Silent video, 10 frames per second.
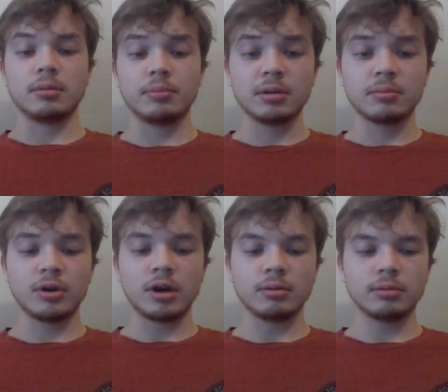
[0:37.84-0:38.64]
A big
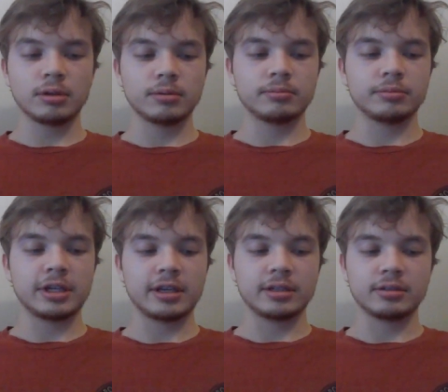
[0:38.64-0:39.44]
problem
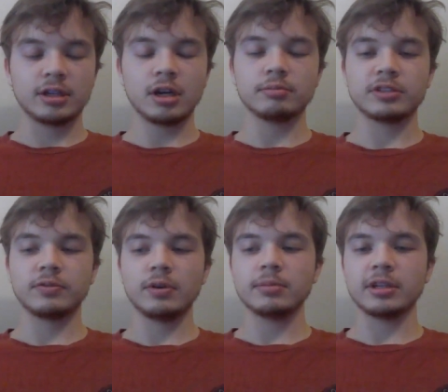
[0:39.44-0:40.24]
that comes
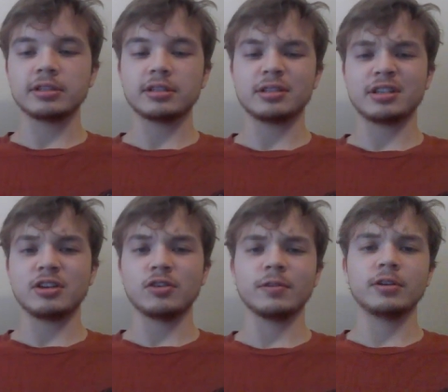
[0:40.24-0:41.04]
from this is
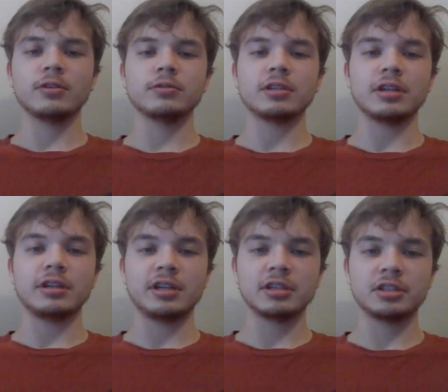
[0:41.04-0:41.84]
the overuse and
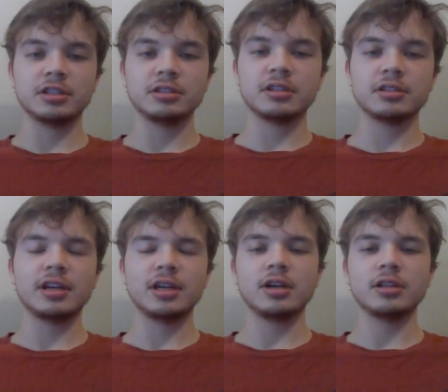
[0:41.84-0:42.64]
addiction to
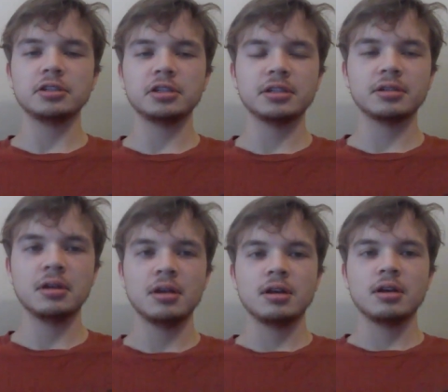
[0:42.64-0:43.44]
technology,
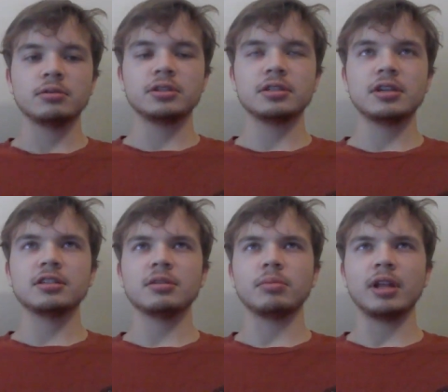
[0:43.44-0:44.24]
which is
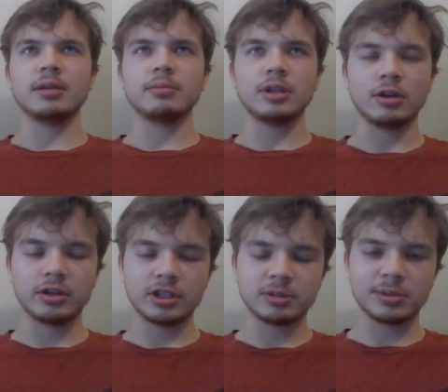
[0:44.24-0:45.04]
not to blame,
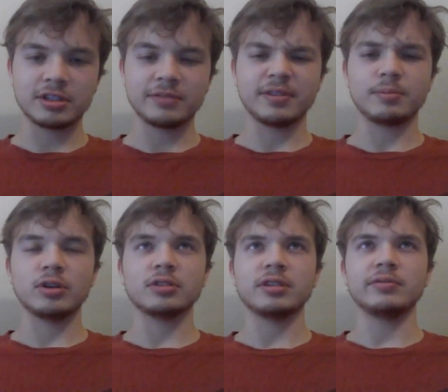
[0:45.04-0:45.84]
any specific
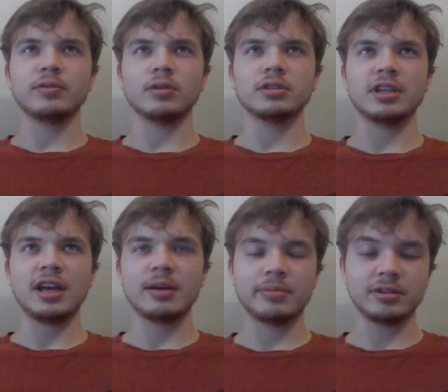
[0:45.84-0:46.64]
person for it.
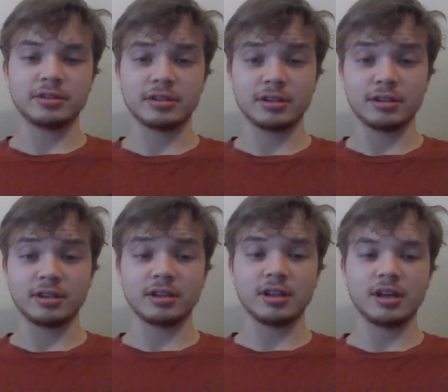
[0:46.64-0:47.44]
It happens
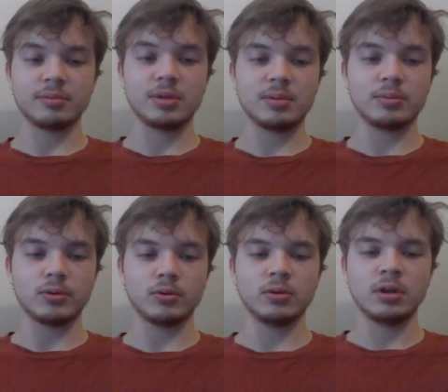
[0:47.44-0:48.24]
to a lot of
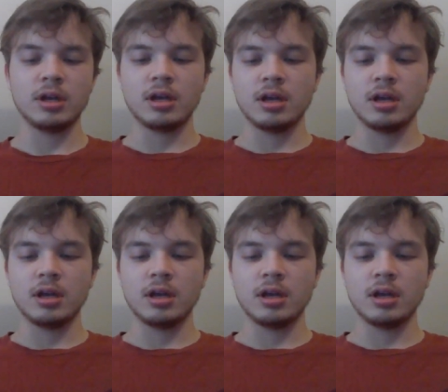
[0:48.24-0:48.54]
people.